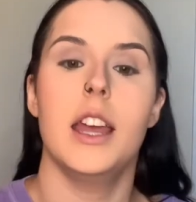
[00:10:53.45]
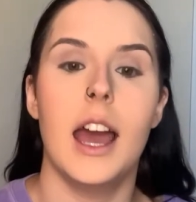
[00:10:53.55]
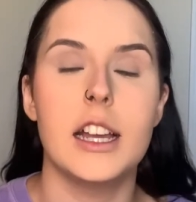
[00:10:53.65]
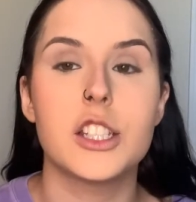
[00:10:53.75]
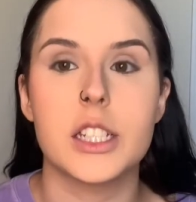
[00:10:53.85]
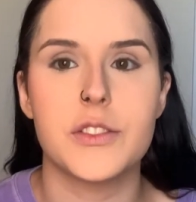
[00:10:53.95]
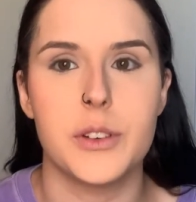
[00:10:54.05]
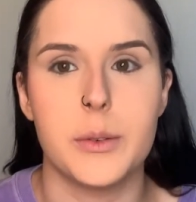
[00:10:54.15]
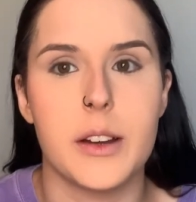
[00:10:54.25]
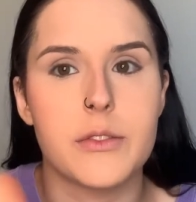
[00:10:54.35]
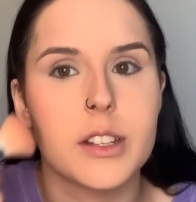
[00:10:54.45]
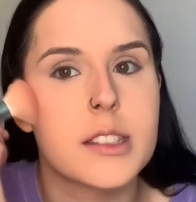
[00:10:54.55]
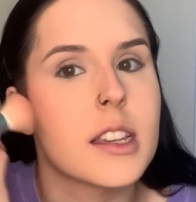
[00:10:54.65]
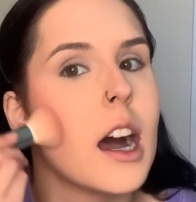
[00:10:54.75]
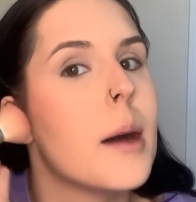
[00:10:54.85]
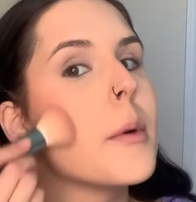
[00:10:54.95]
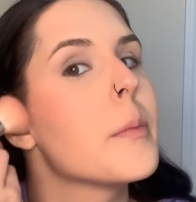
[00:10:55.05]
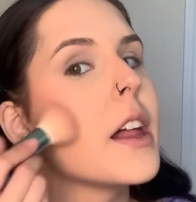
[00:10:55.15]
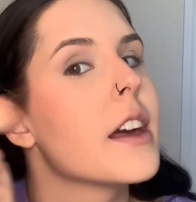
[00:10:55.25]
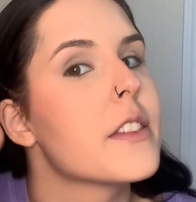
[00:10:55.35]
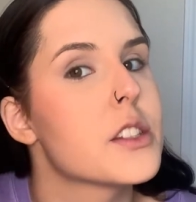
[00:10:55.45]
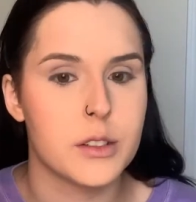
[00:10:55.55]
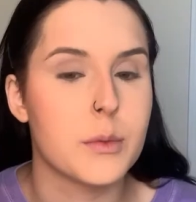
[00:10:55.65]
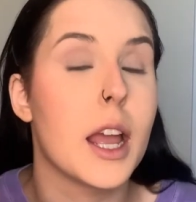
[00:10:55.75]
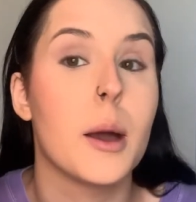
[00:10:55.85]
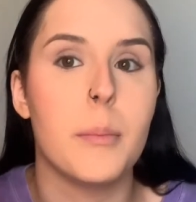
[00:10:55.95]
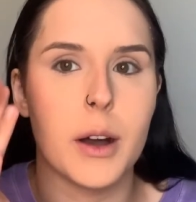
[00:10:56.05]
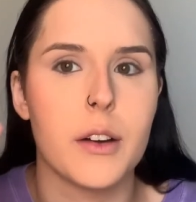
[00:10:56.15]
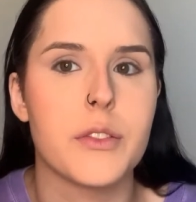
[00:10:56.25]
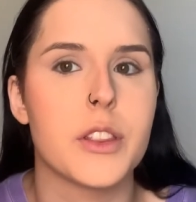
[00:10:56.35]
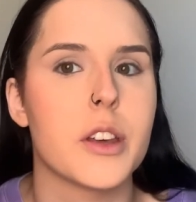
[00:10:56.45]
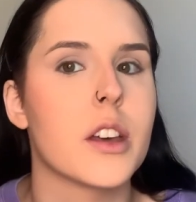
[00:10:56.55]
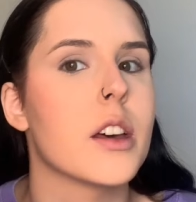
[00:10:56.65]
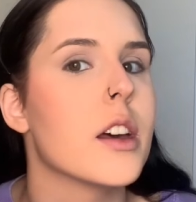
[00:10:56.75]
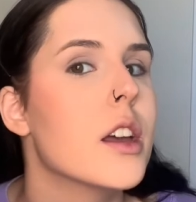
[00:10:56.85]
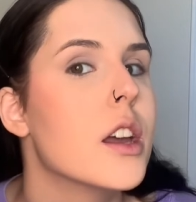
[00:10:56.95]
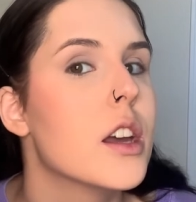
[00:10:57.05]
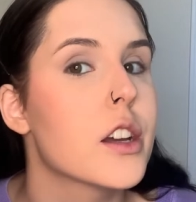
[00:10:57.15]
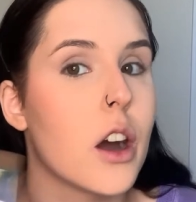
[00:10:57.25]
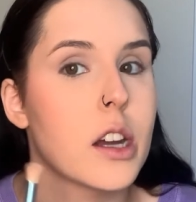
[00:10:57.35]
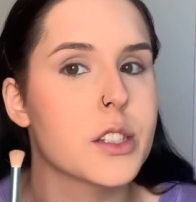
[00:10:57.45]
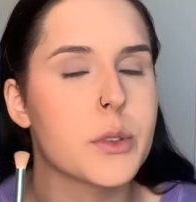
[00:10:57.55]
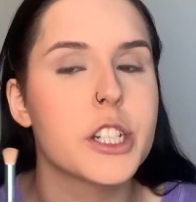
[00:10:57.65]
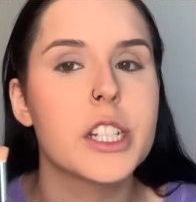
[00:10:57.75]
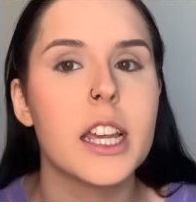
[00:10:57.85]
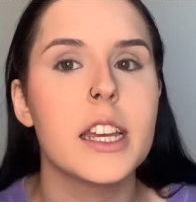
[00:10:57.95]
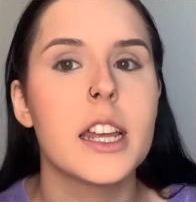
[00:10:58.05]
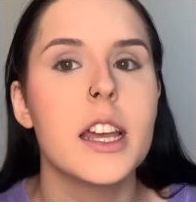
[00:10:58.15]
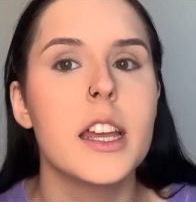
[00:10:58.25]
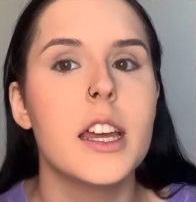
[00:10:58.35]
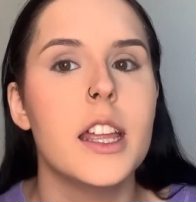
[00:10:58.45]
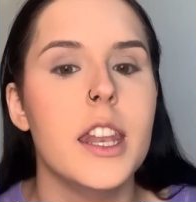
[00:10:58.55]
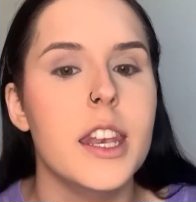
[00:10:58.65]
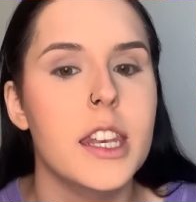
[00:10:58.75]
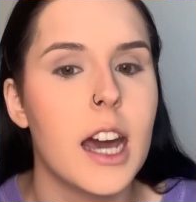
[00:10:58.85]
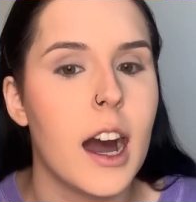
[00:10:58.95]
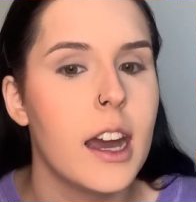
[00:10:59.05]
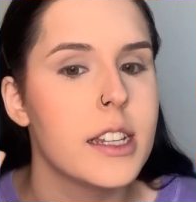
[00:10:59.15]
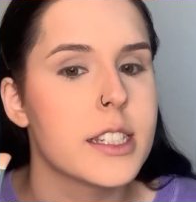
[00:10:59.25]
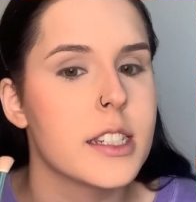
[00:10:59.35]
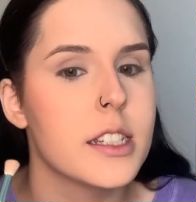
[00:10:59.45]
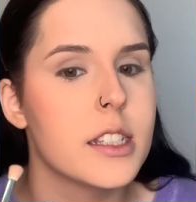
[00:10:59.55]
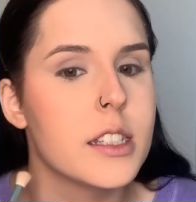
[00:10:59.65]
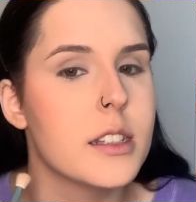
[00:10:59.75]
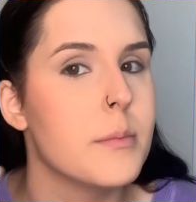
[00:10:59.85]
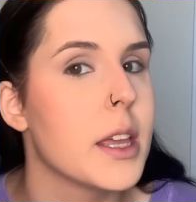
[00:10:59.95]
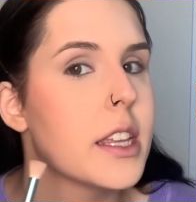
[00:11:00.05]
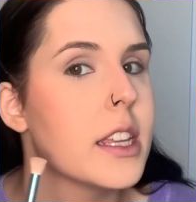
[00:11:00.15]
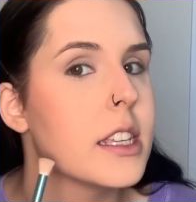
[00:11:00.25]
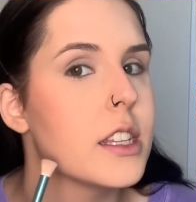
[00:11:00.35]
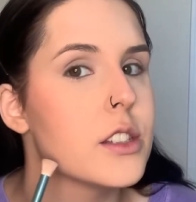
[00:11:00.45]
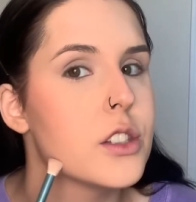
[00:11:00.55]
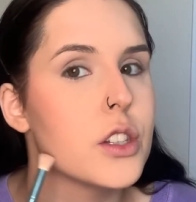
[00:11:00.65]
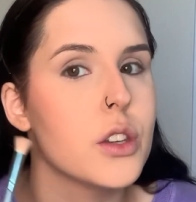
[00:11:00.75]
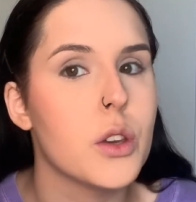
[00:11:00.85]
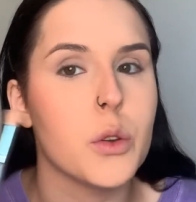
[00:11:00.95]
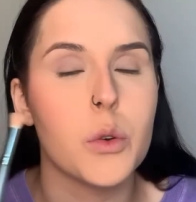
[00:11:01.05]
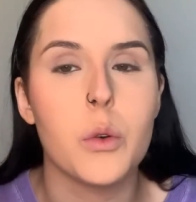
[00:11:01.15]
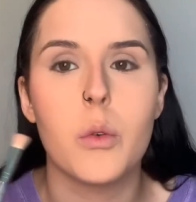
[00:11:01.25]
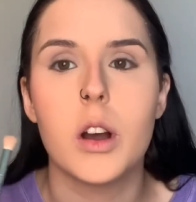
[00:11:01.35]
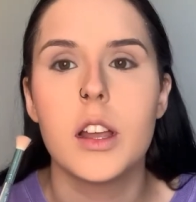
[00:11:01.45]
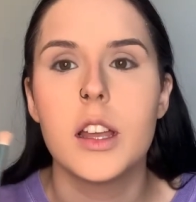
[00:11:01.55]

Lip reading: And just for reference, I'm applying this right above the contour shade, not making it too